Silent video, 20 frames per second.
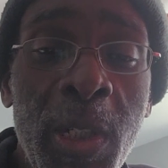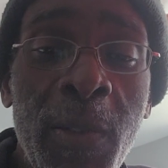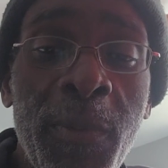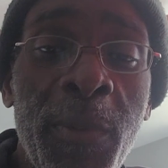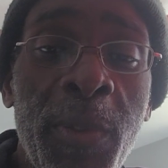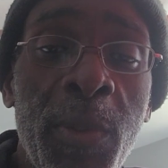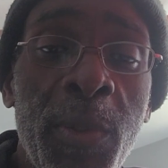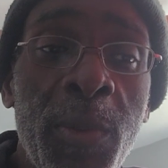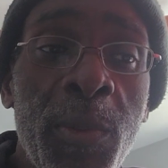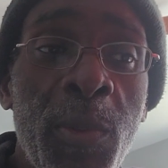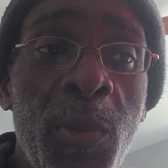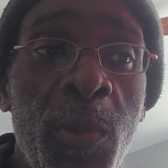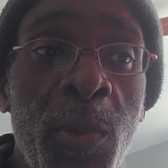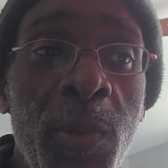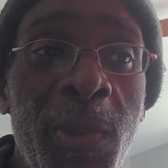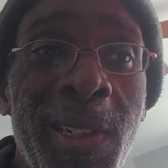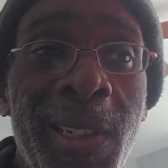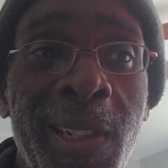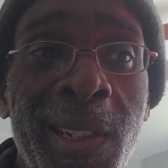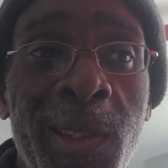of you who
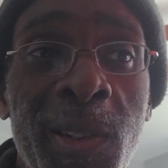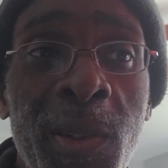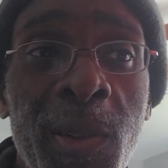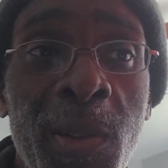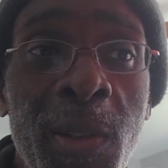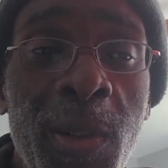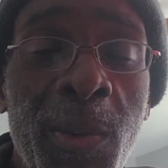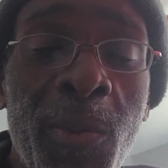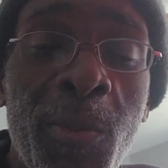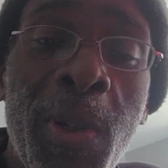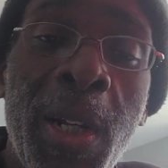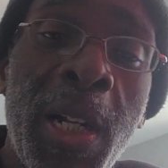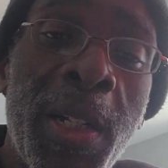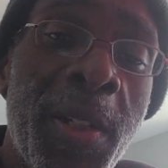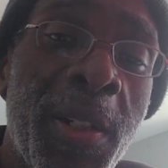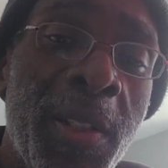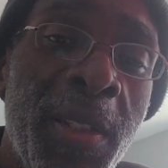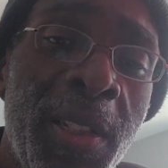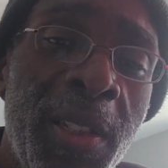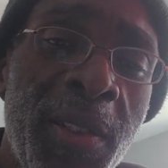click on and
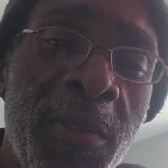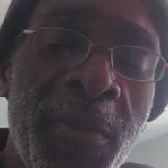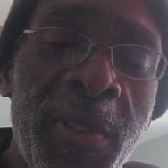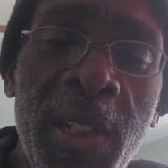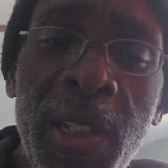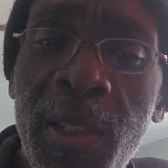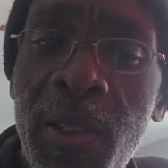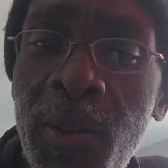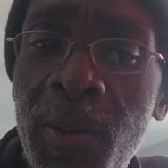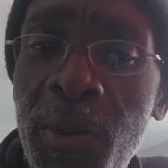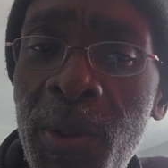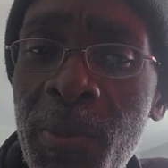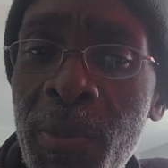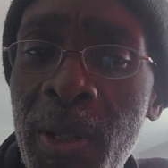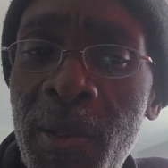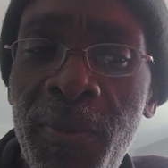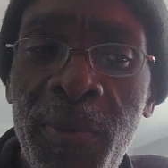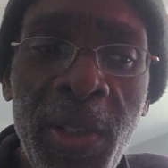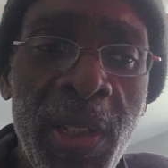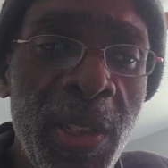watch these videos, my
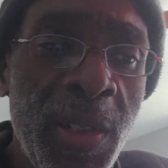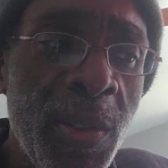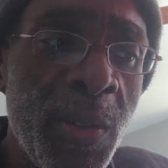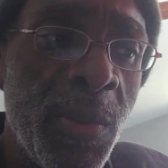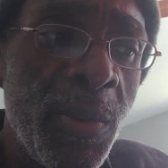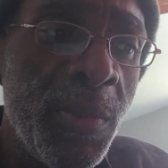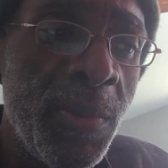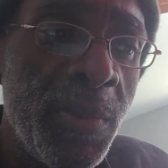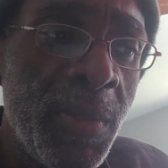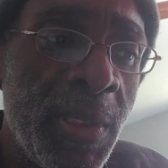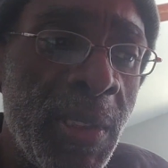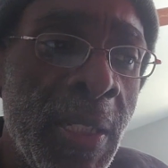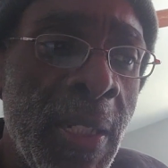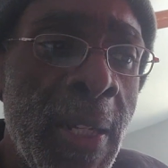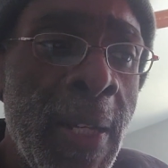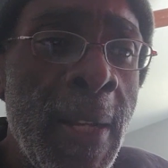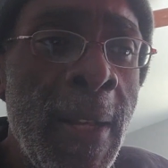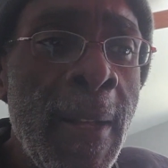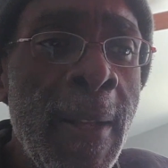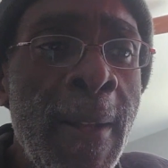videos.
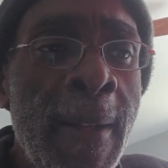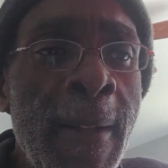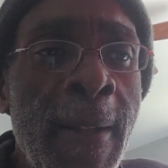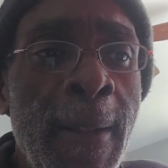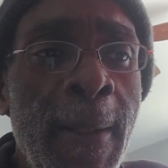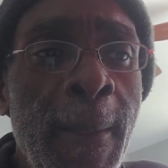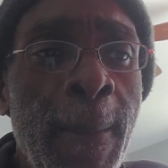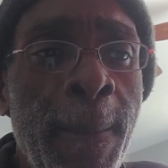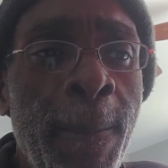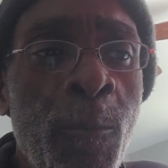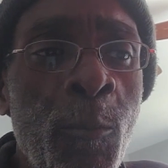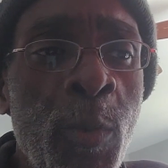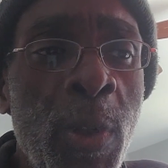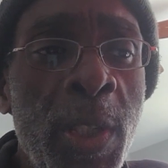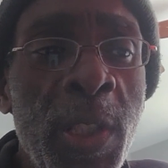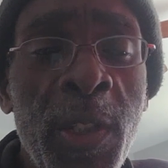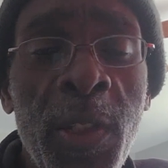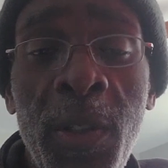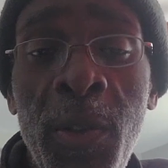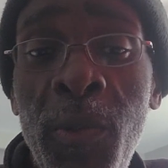
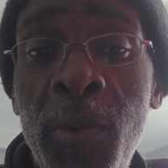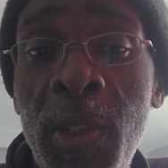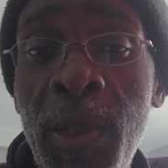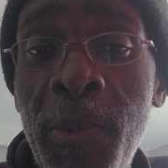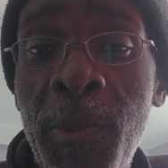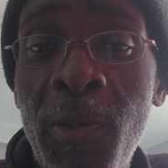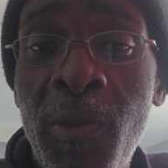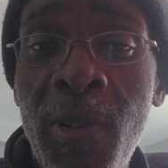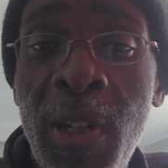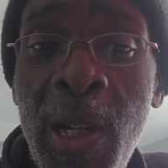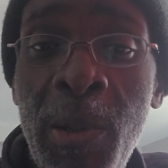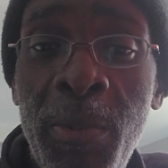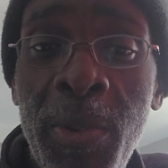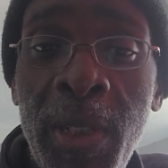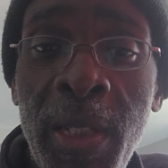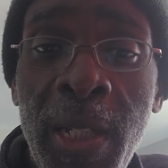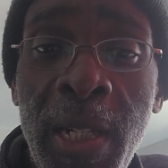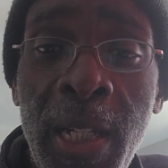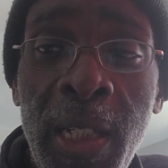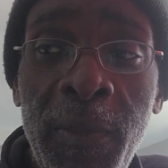Whether you subscribe or
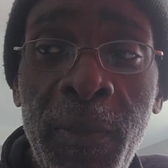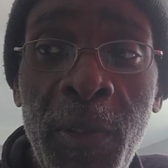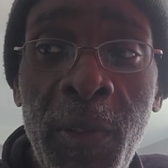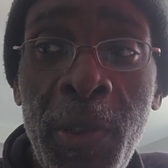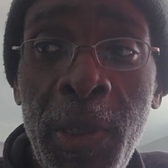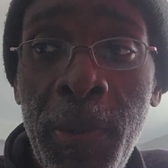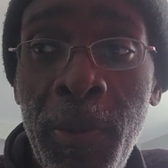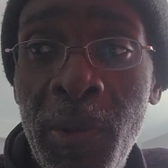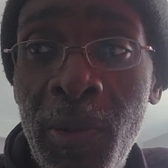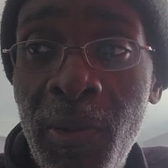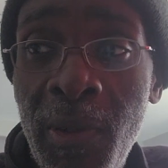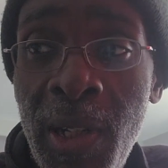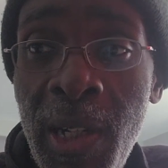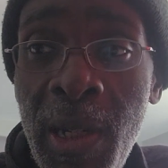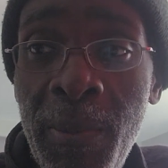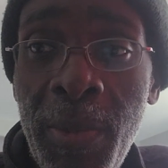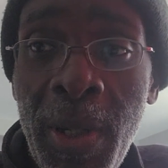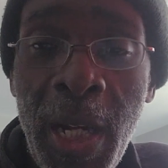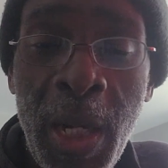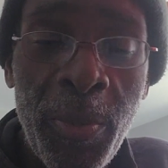not, if you
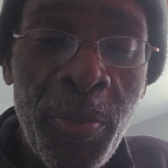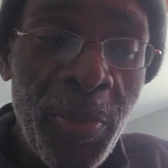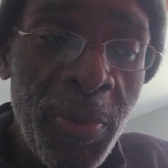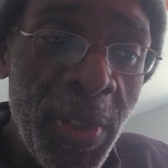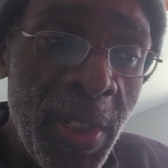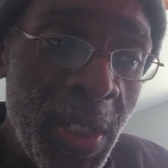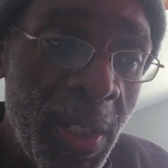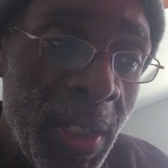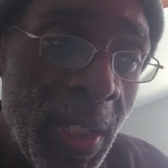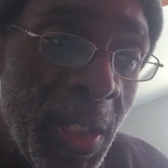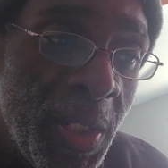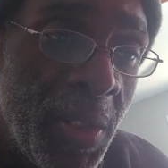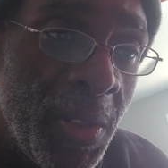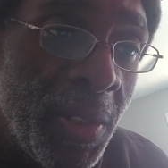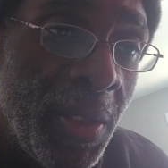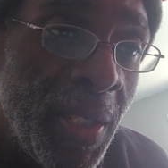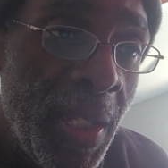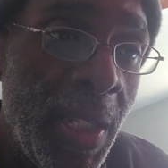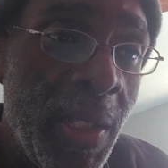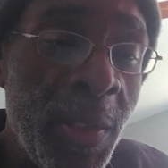subscribe, I appreciate you.
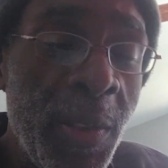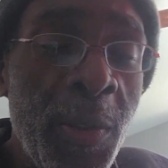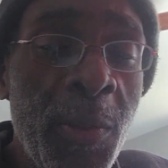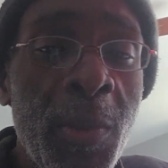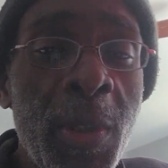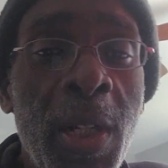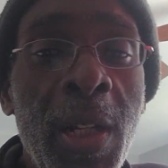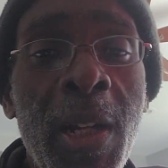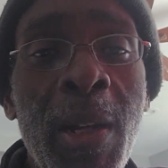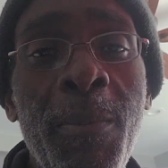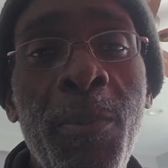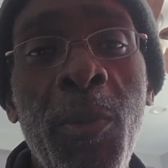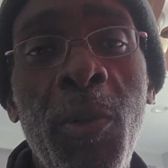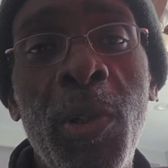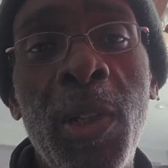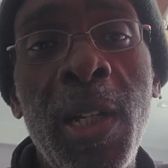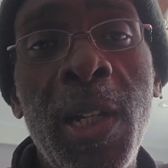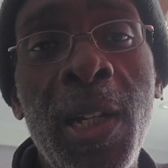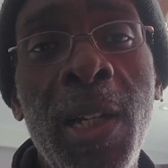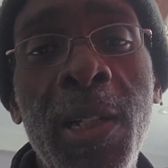Thank you. I got more
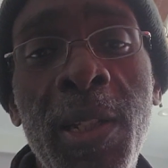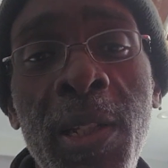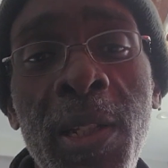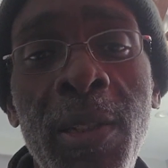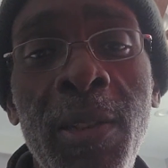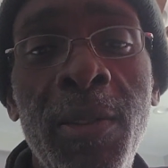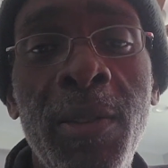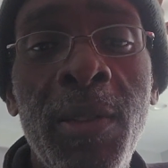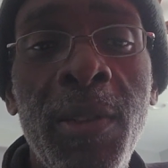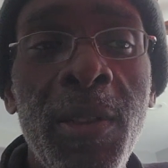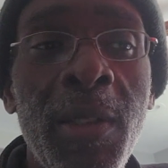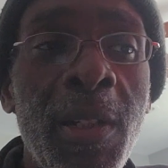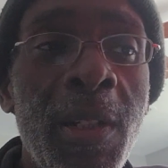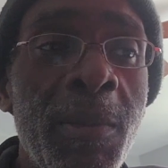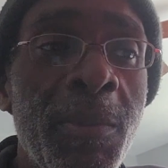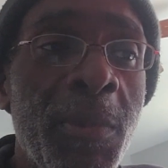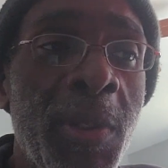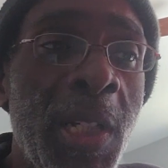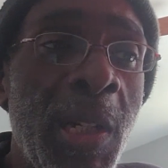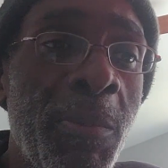content
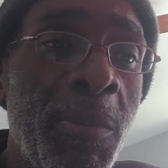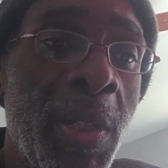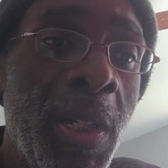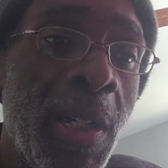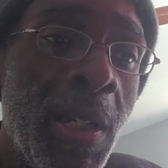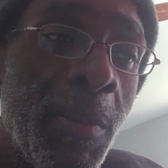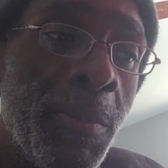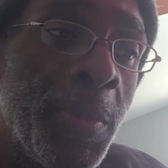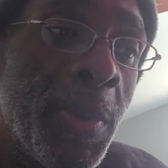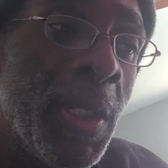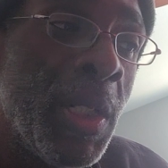coming up.